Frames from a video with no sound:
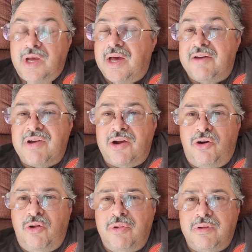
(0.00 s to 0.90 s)
I've got
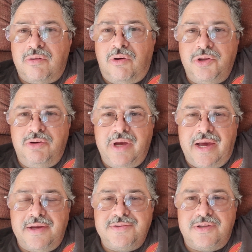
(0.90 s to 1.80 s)
all you
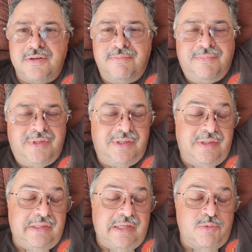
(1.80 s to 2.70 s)
guys.
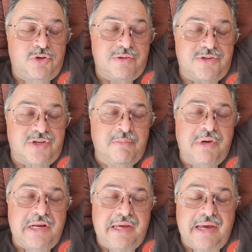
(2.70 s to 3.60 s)
I'm sure
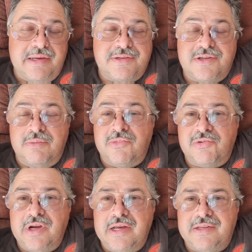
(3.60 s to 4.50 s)
somebody has some
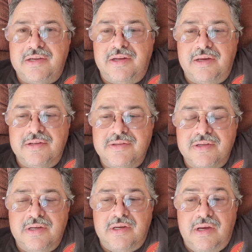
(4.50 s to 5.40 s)
318 heads.
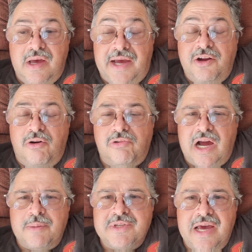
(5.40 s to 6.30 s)
I know
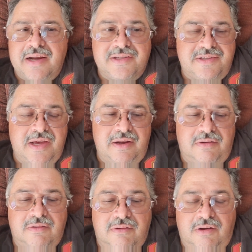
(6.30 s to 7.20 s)
Rob's got a set
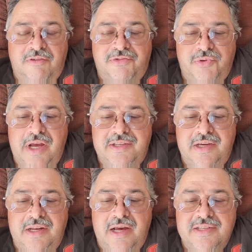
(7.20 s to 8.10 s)
of
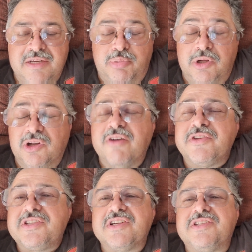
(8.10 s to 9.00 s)
318 heads. He pulled off a
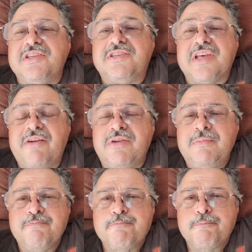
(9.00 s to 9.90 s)
67,